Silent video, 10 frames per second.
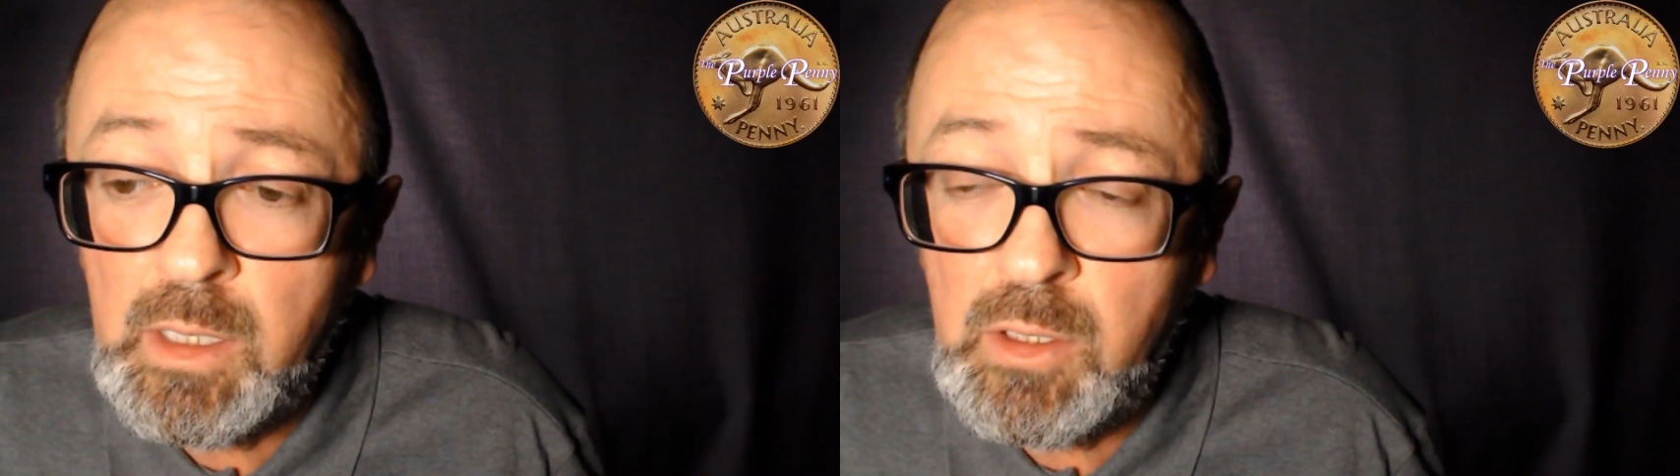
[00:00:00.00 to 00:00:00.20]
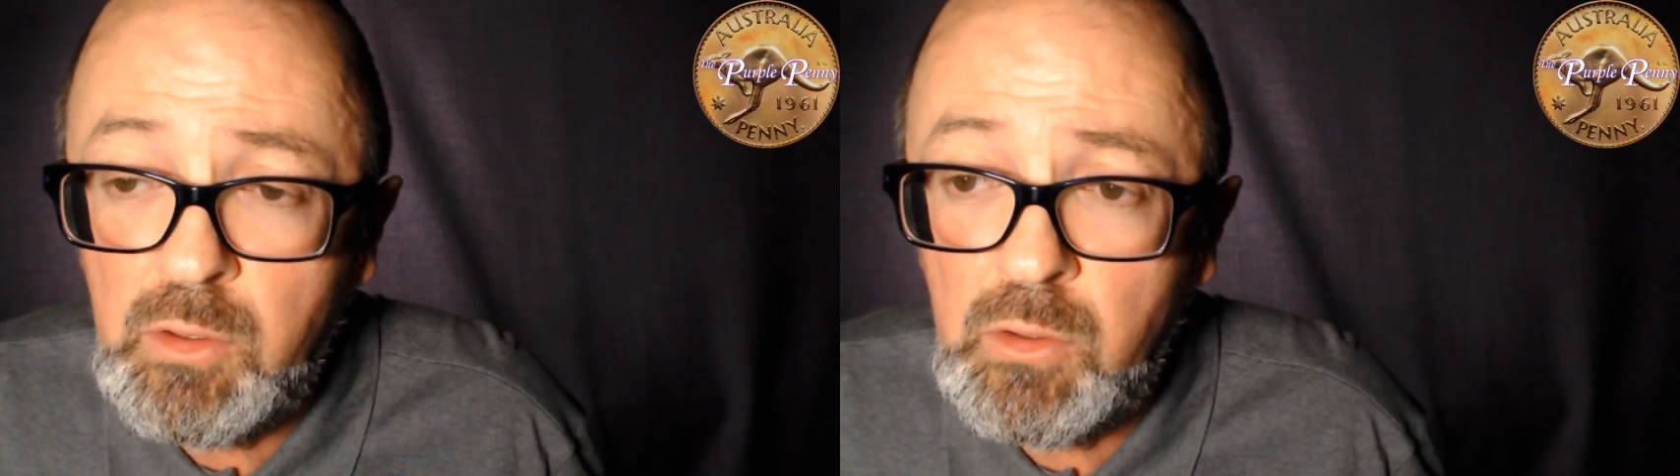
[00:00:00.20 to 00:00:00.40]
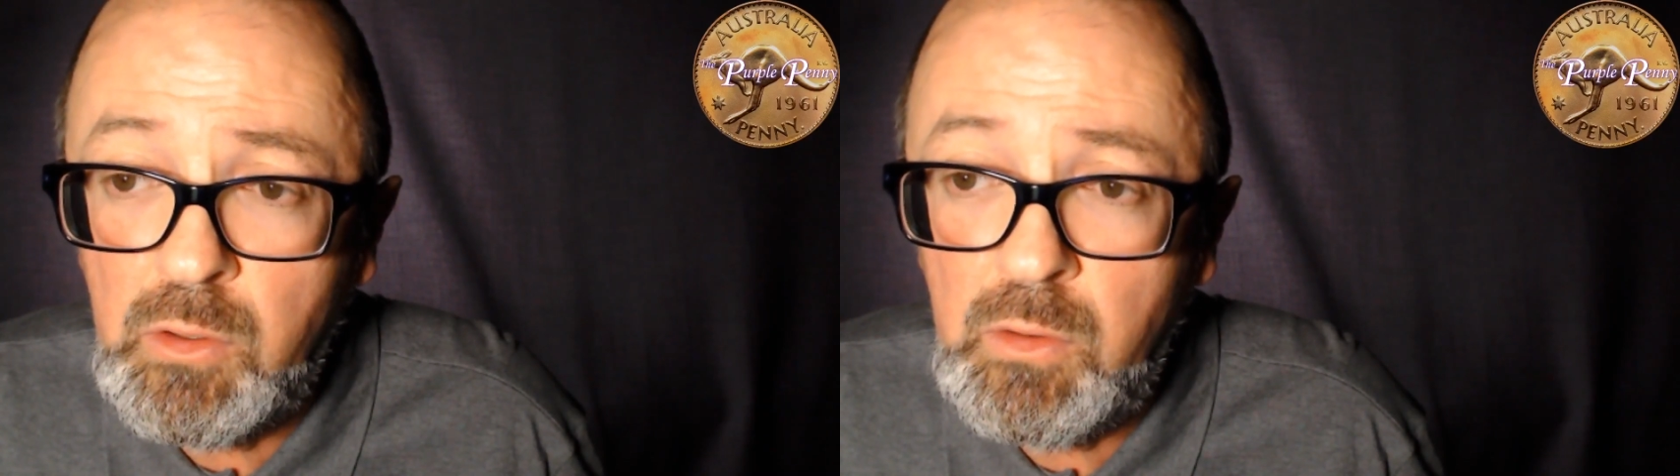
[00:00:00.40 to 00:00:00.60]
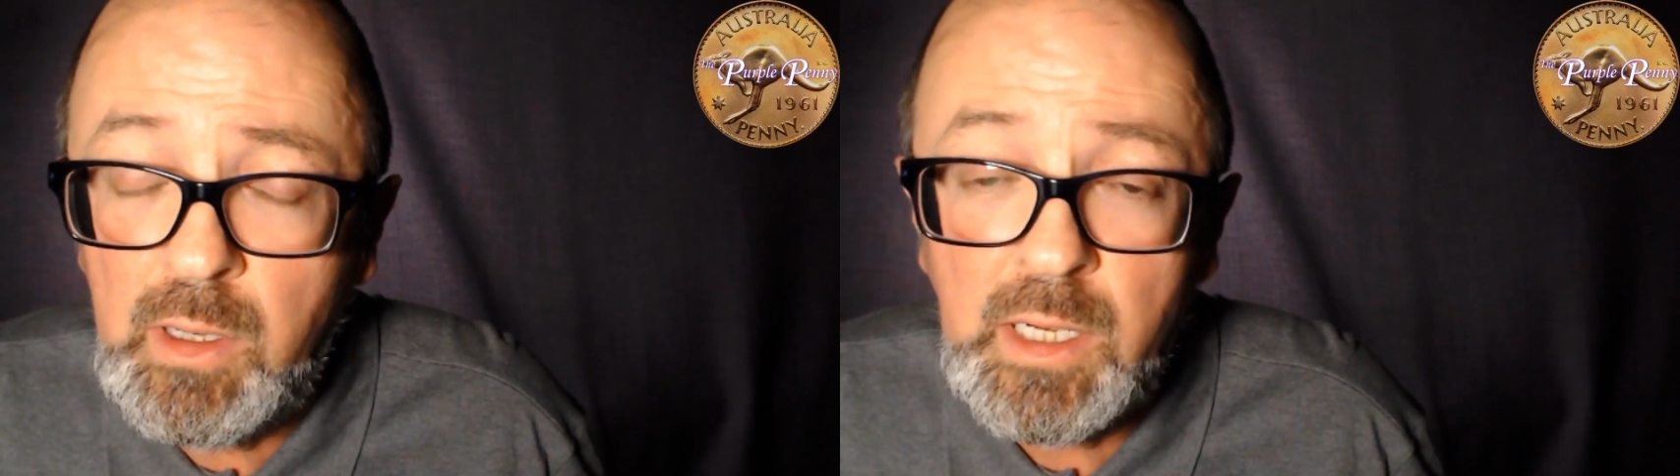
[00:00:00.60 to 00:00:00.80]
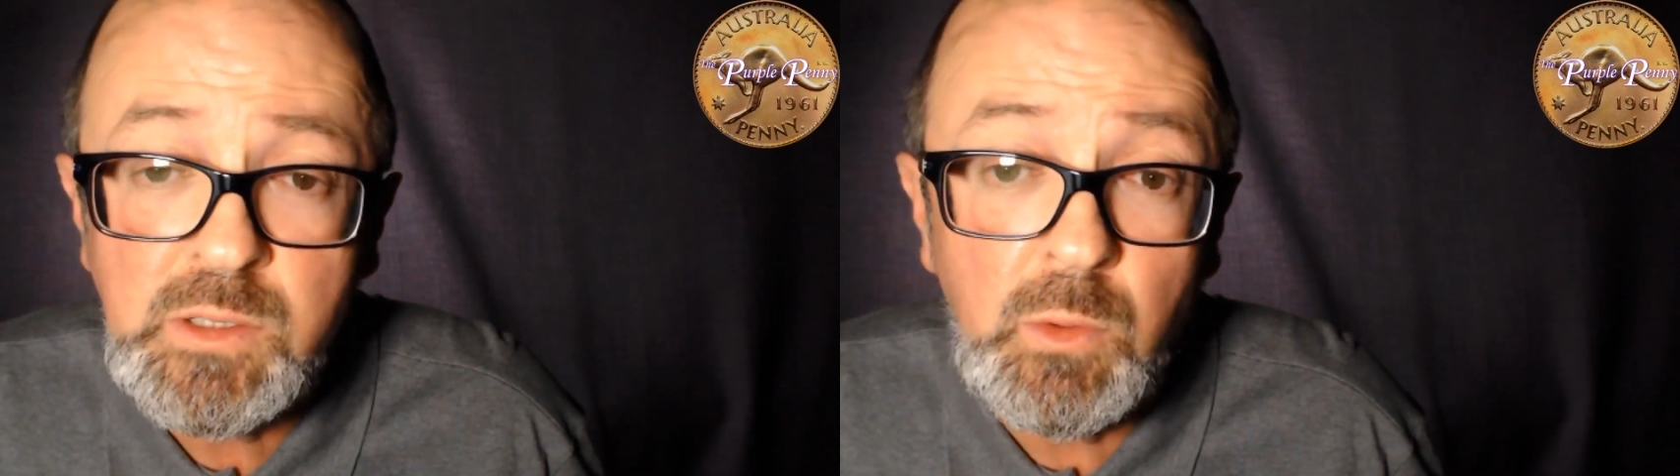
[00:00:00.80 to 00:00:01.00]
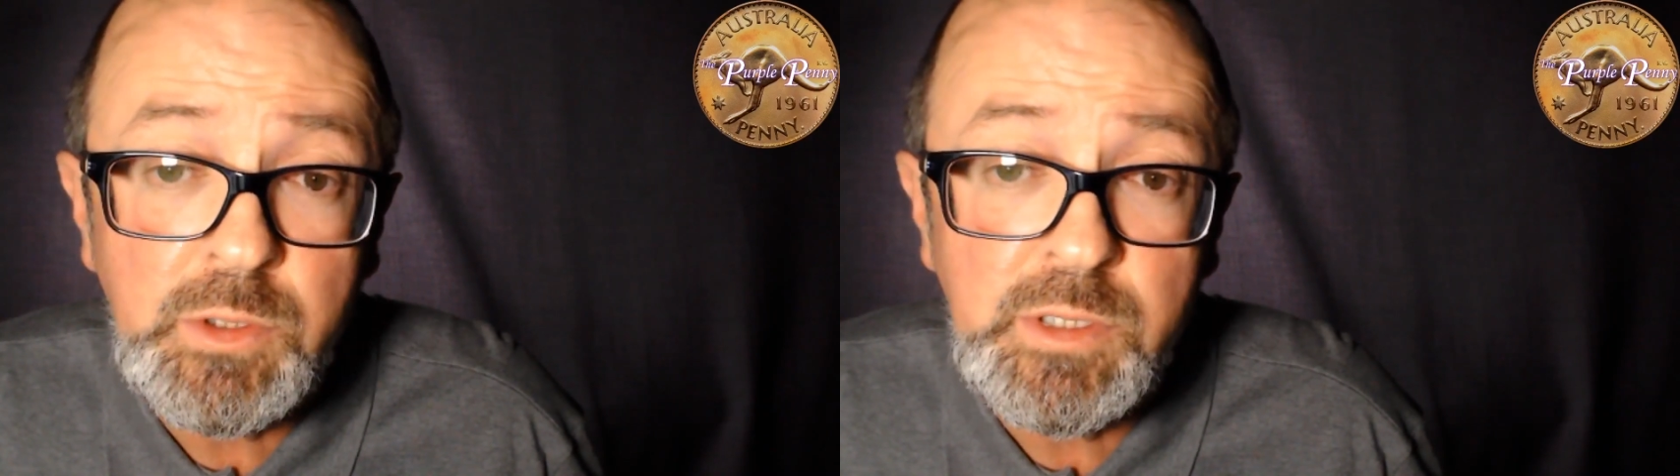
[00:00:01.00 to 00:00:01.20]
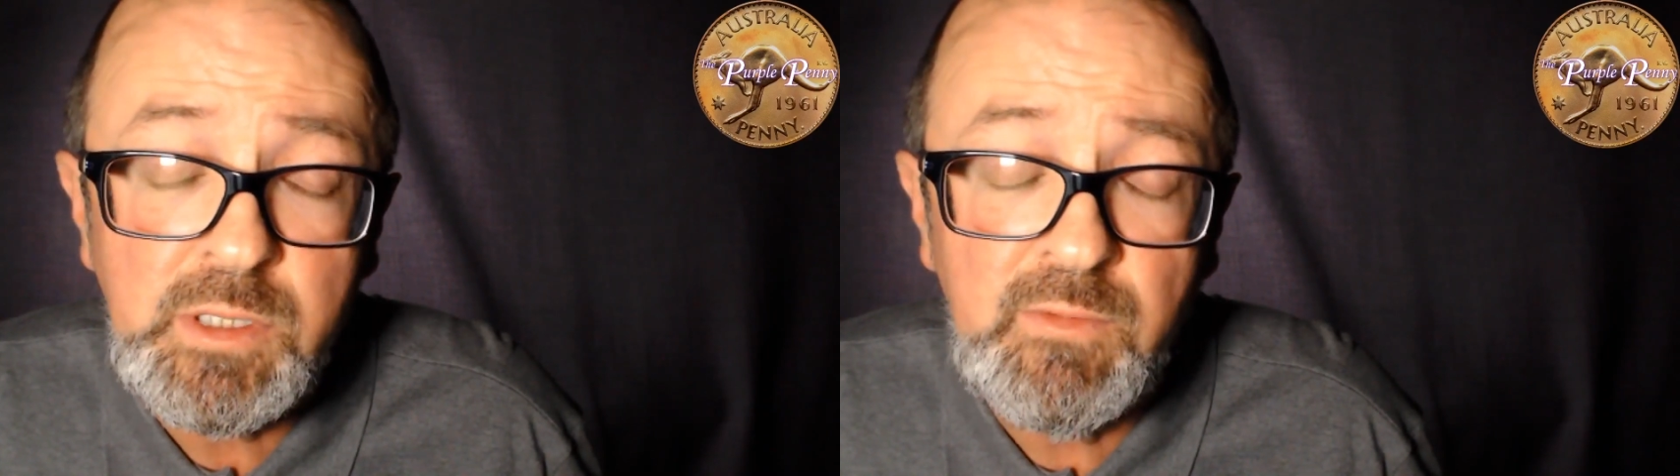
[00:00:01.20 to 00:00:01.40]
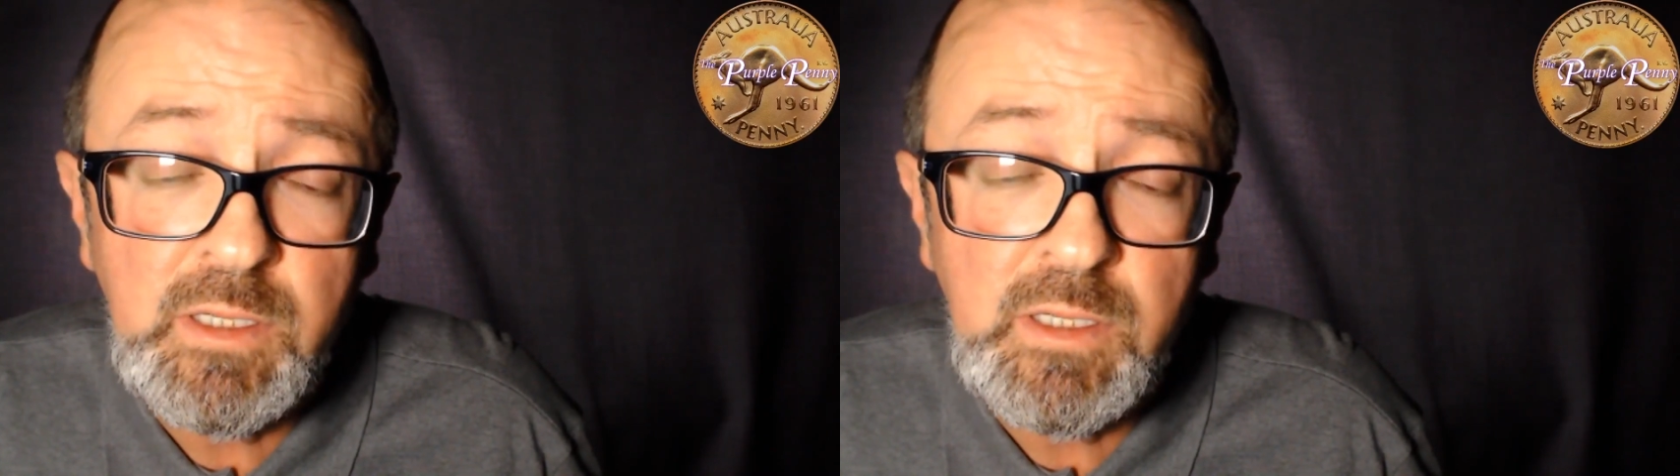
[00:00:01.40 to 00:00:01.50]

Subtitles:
you as watchers of